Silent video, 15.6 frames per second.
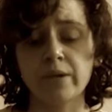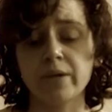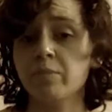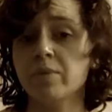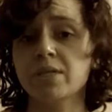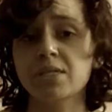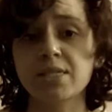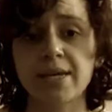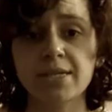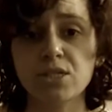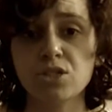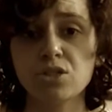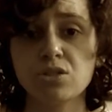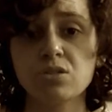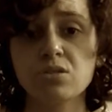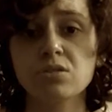of
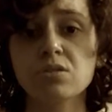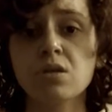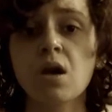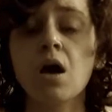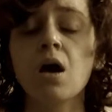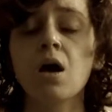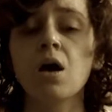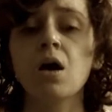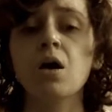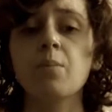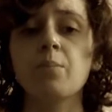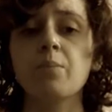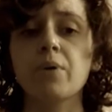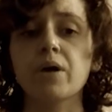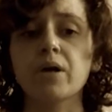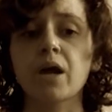recommendations,
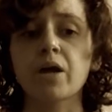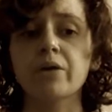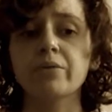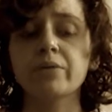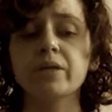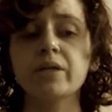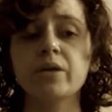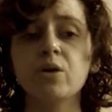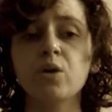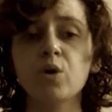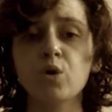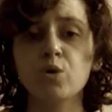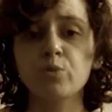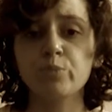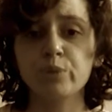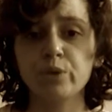but I
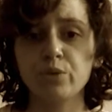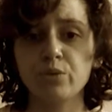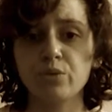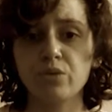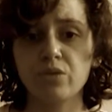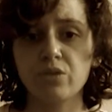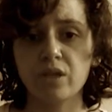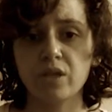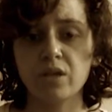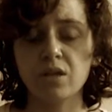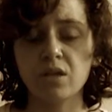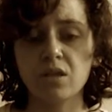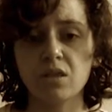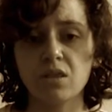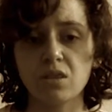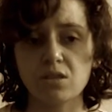really hope you
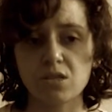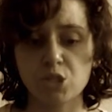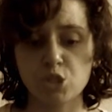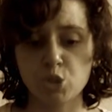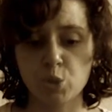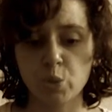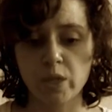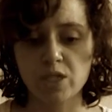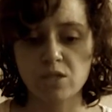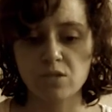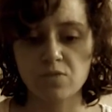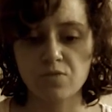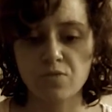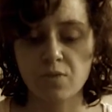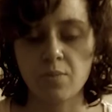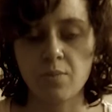think the
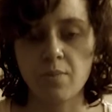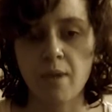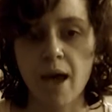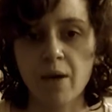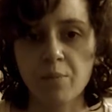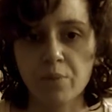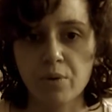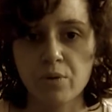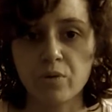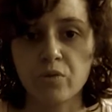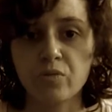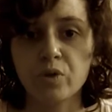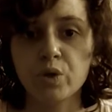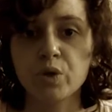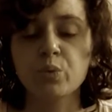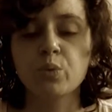situation from
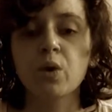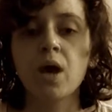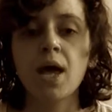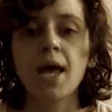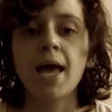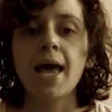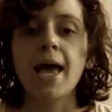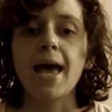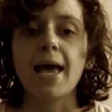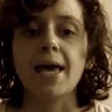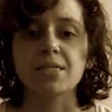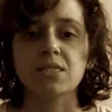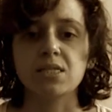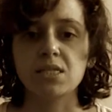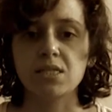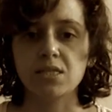my point of view
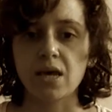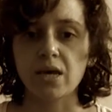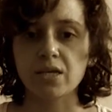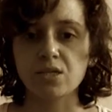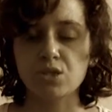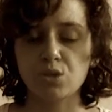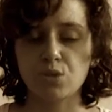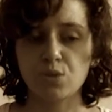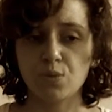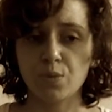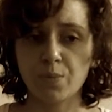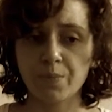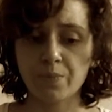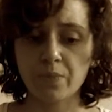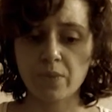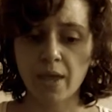and
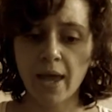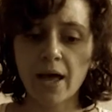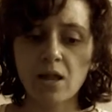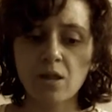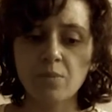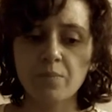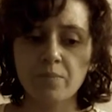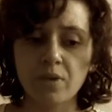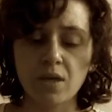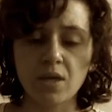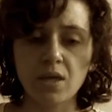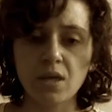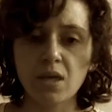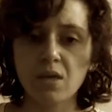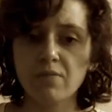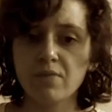decide to
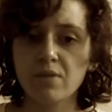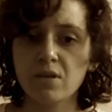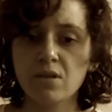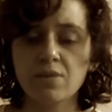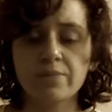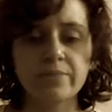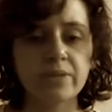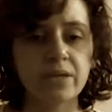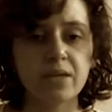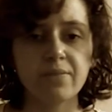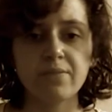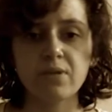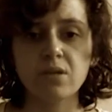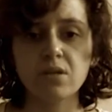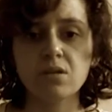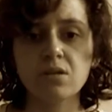help me.
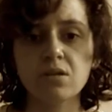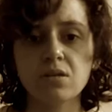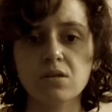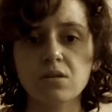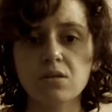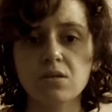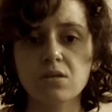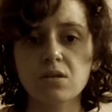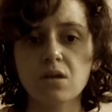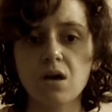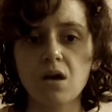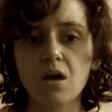Even